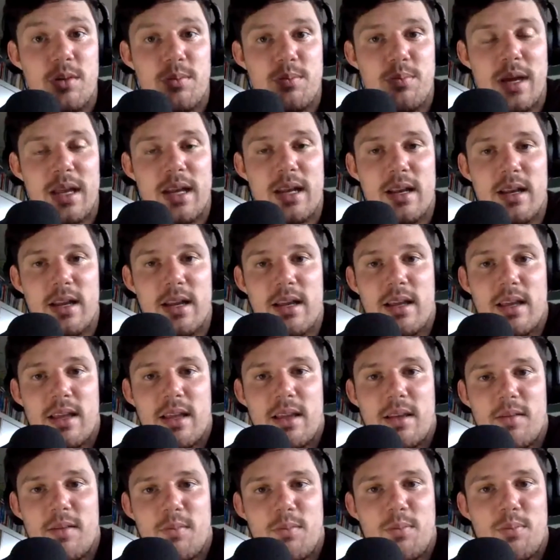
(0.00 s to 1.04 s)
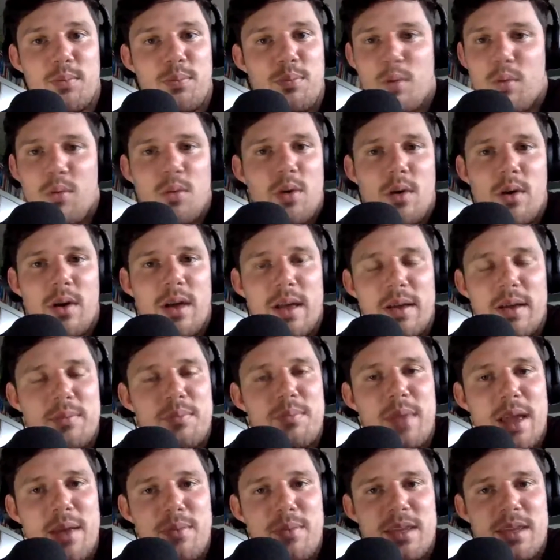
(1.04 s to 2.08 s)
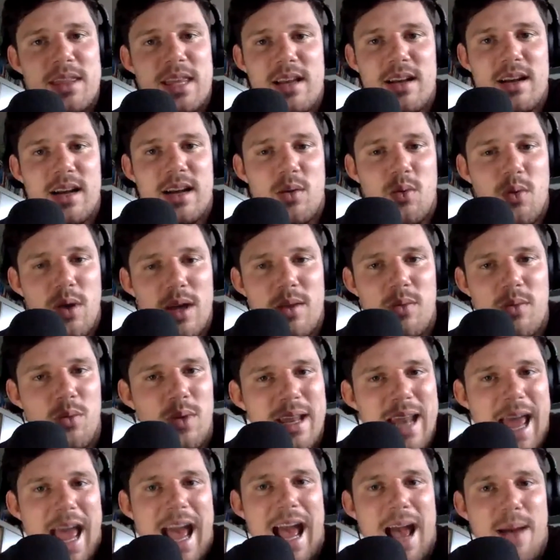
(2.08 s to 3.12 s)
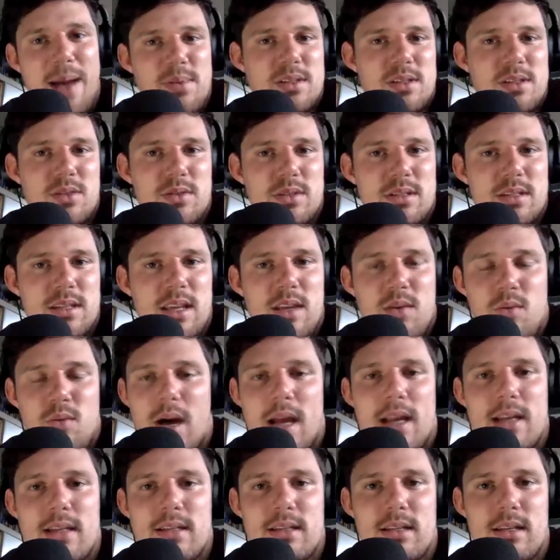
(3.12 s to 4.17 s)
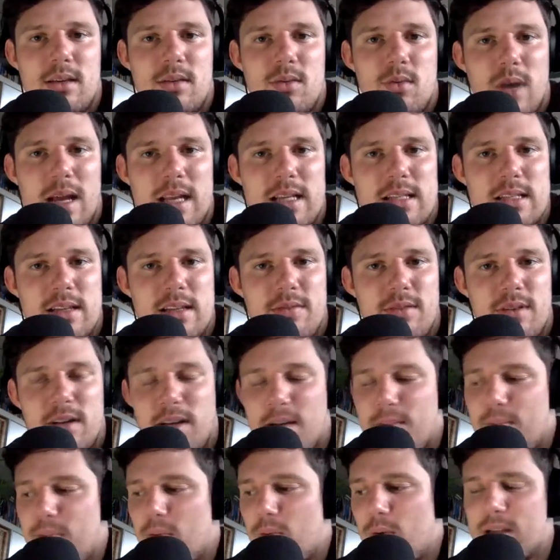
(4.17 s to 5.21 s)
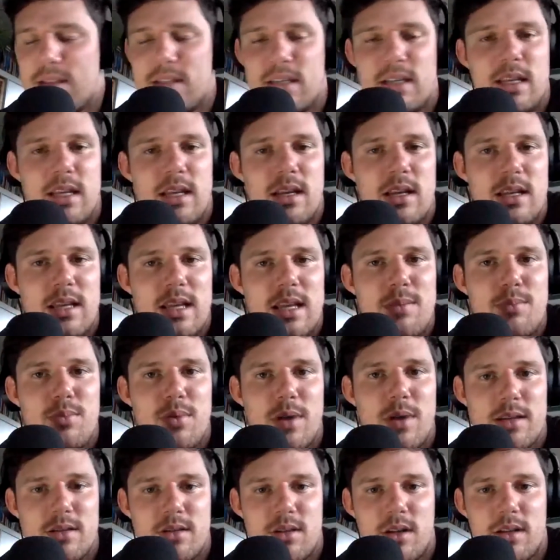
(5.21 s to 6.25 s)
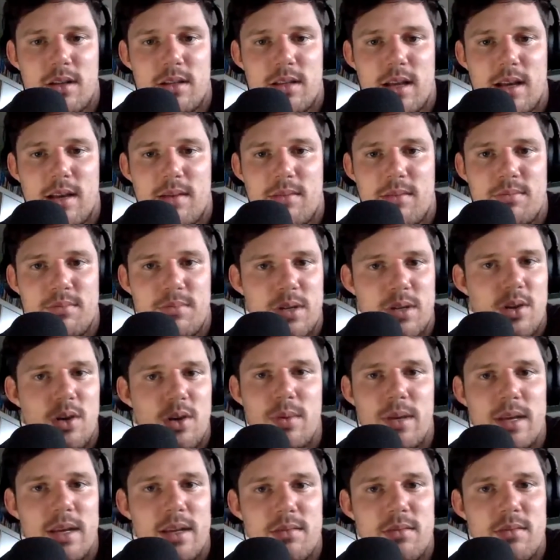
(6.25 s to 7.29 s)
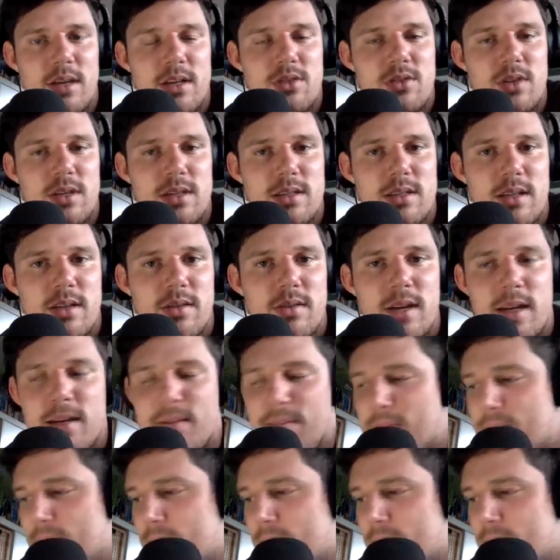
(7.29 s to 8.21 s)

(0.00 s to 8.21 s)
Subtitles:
But it made me think like what happened to his knee? Why does he have a limp and why does he need a knee brace all the time? But nobody addressed it, right?